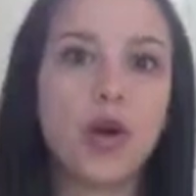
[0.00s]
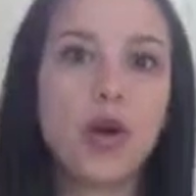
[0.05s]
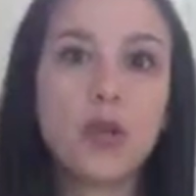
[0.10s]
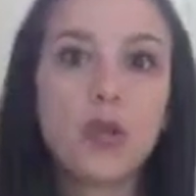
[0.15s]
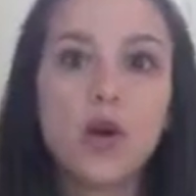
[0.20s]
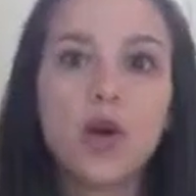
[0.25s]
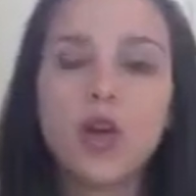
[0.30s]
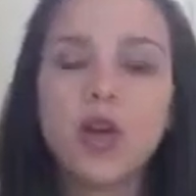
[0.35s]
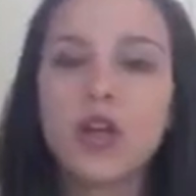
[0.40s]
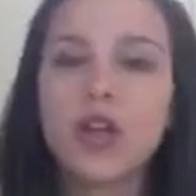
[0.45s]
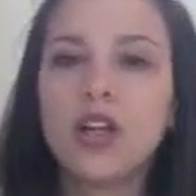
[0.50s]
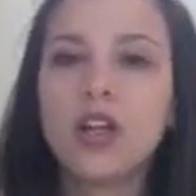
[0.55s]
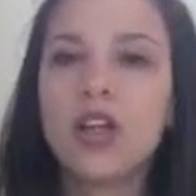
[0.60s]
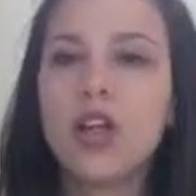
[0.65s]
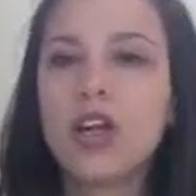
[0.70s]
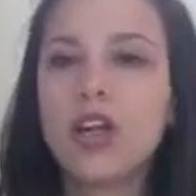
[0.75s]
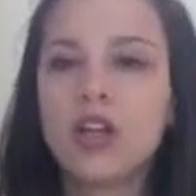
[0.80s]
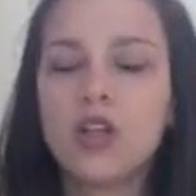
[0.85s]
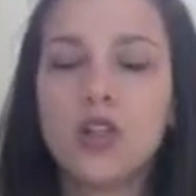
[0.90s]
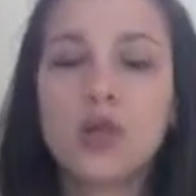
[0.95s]

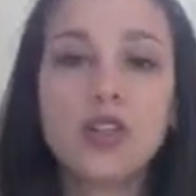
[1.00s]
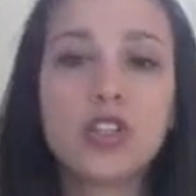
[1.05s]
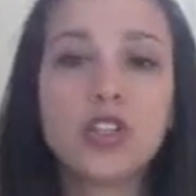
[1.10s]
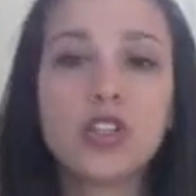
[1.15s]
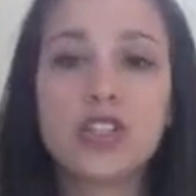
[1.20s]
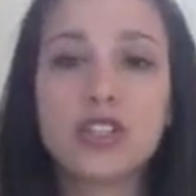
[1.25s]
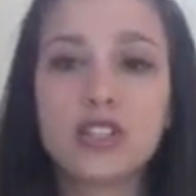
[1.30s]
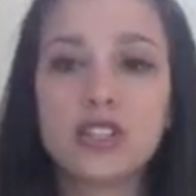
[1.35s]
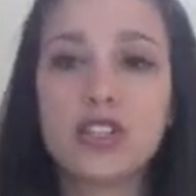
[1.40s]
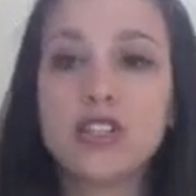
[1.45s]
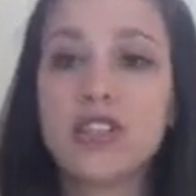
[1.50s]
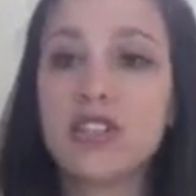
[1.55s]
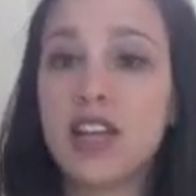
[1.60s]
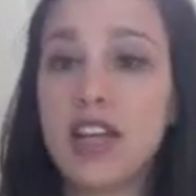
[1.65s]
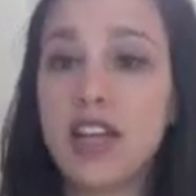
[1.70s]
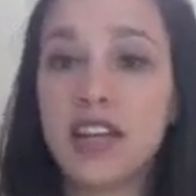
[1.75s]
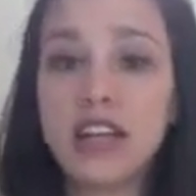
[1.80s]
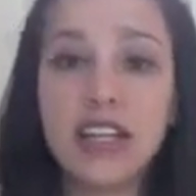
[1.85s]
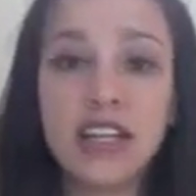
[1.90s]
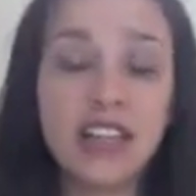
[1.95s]
Purple, you could just
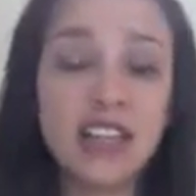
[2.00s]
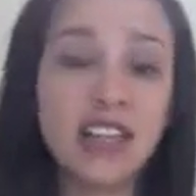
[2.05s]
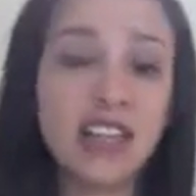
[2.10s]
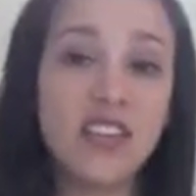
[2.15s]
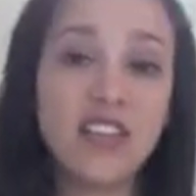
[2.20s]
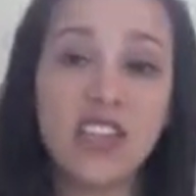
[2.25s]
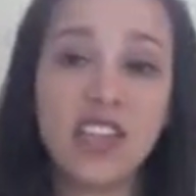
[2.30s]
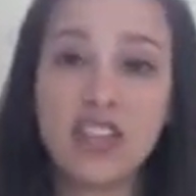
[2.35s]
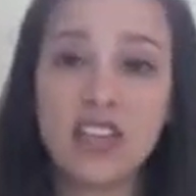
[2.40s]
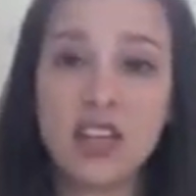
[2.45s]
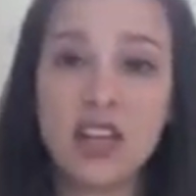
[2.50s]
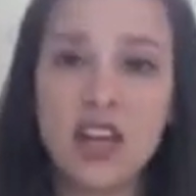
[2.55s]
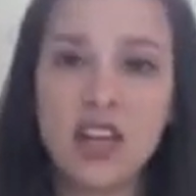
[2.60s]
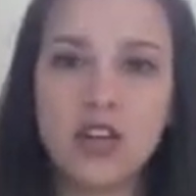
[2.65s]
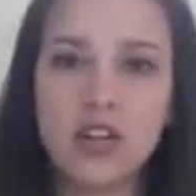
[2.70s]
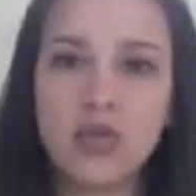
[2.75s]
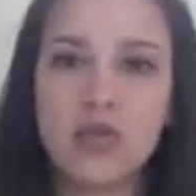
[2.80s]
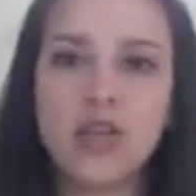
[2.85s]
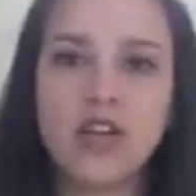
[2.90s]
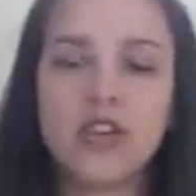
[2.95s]
stain it and leave it
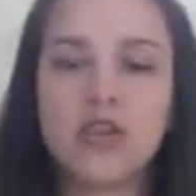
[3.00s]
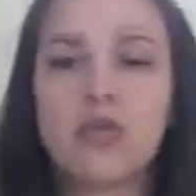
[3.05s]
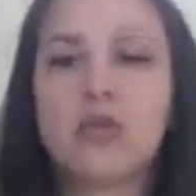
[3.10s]
stained.